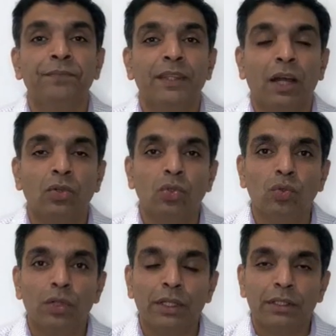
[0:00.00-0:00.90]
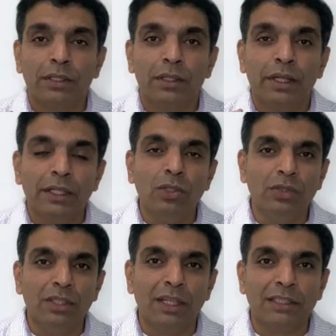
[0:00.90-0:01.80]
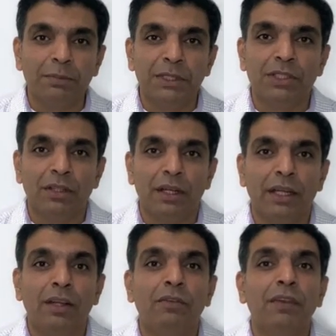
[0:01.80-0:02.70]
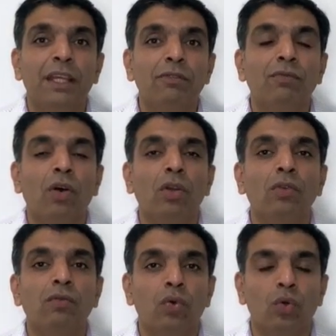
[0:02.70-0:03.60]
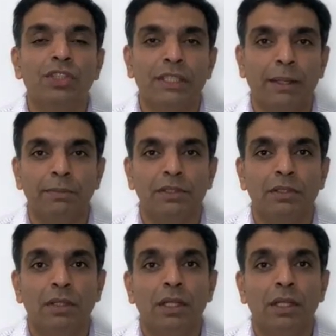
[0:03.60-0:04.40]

Now, to reduce the transmission rate, we can follow 4 steps.